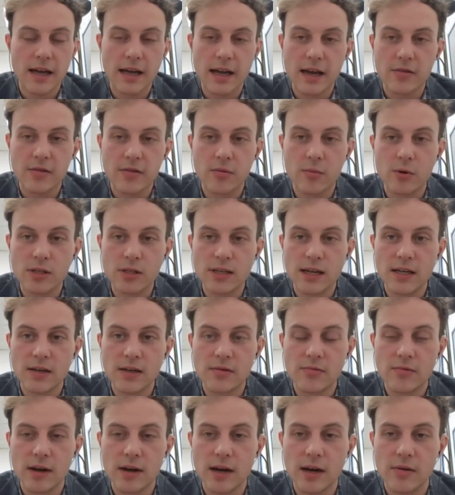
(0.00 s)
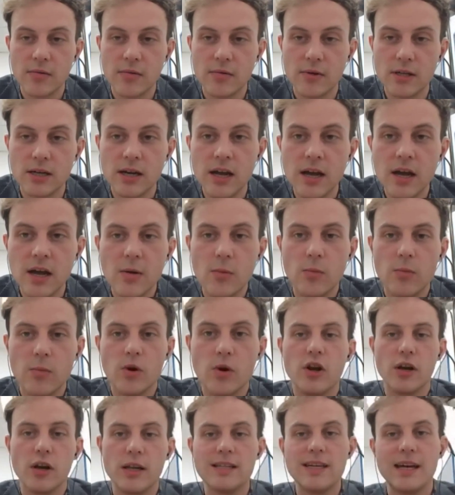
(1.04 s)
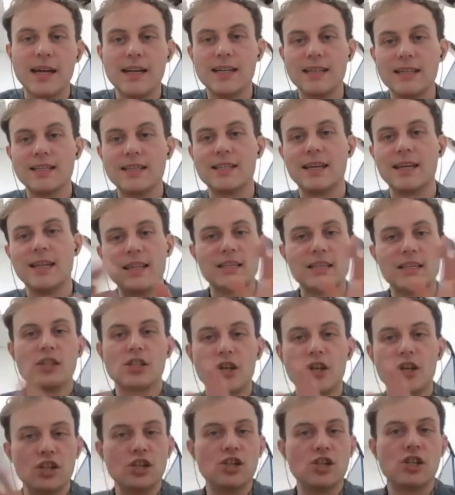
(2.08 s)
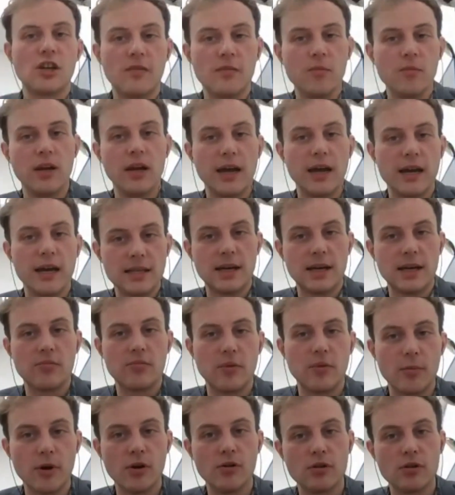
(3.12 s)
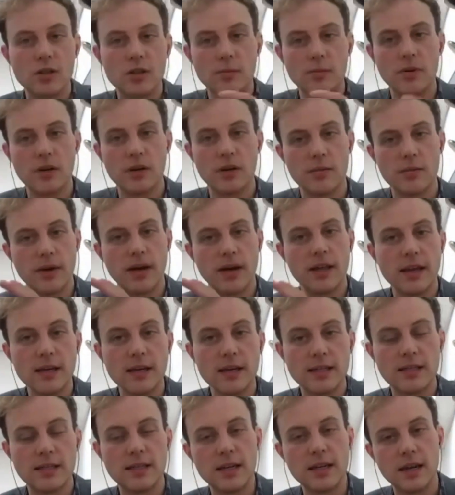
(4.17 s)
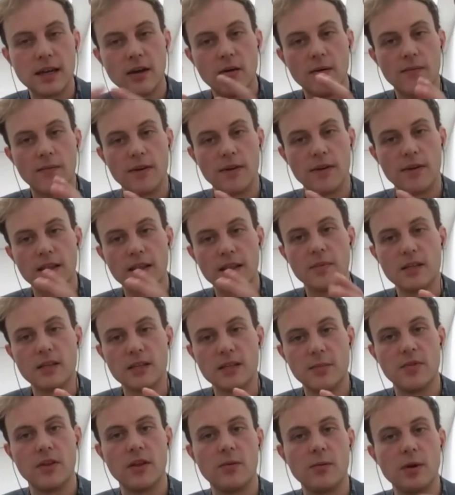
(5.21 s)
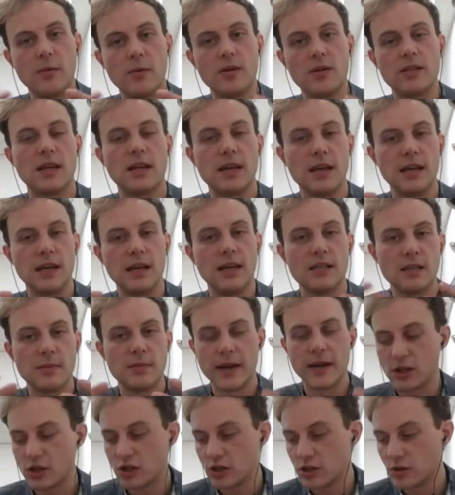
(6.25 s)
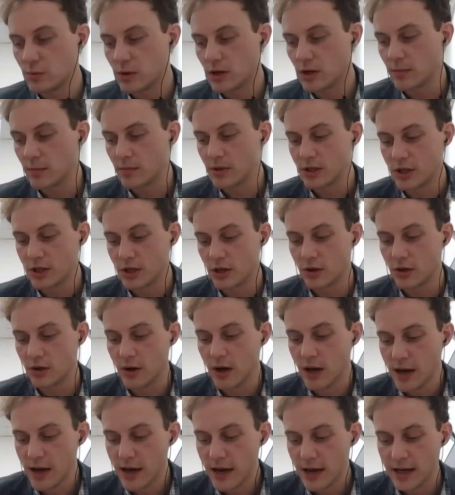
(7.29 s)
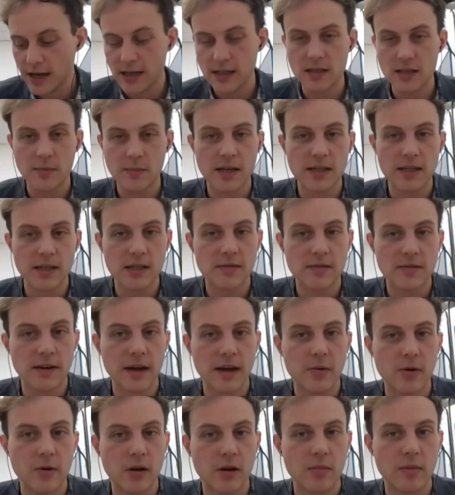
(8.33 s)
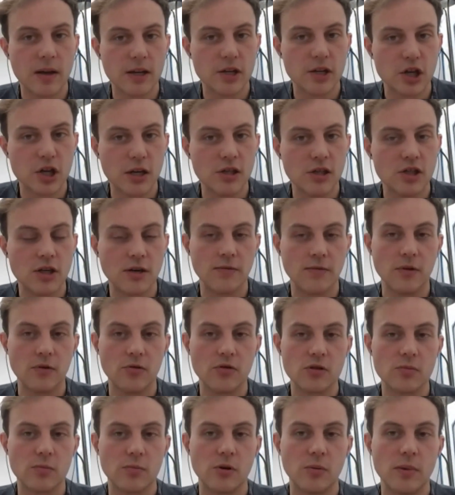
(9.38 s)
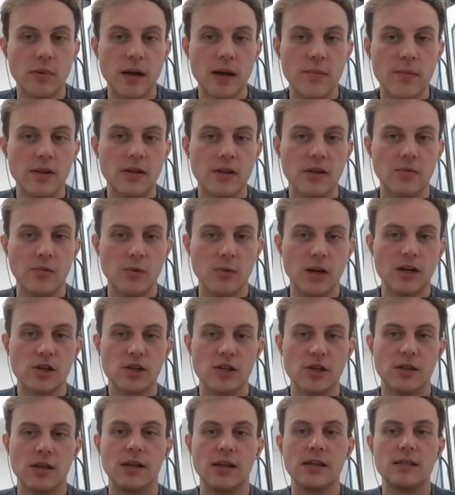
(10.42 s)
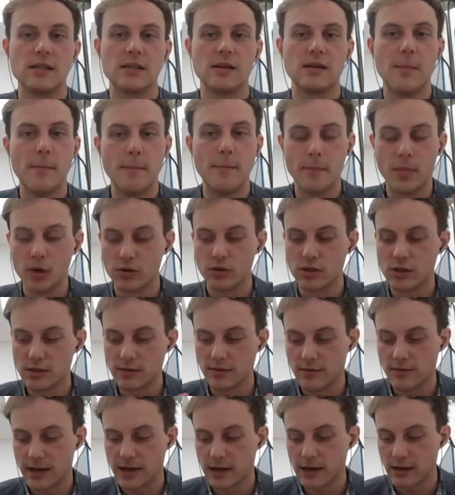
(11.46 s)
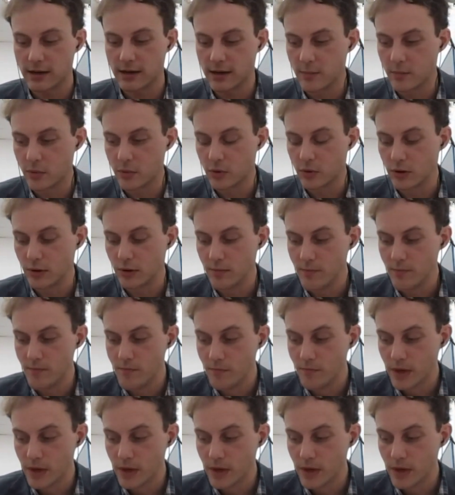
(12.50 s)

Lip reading: Catherine will send it around. We're not intending to send this to Scottish Government as our proposal, but by the end of today, hopefully there'll be something where we say, here's some actions we can pursue, and here's some ideas for how we could make change to funeral support payment that we actually think is most vital and important.